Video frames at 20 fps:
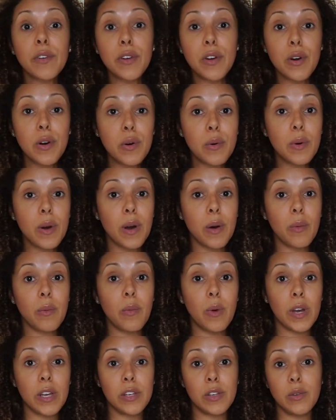know
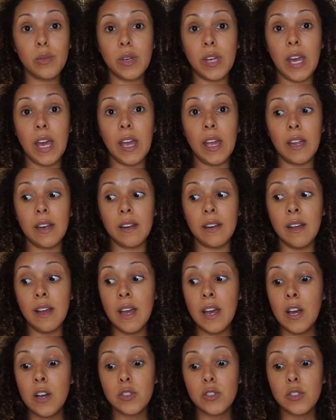what you can